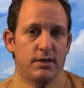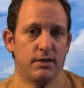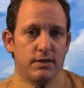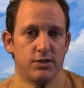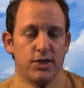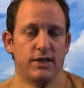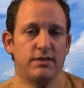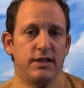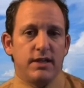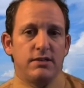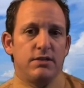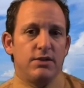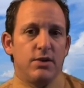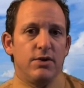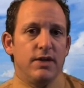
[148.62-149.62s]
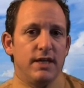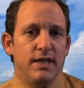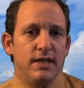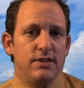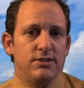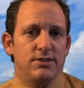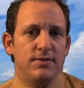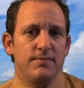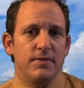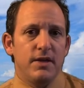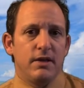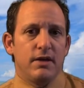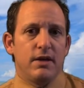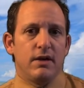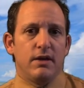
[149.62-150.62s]
injecting into their knees.
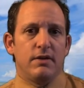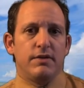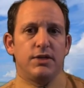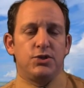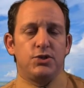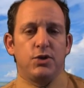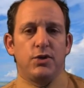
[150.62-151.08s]
They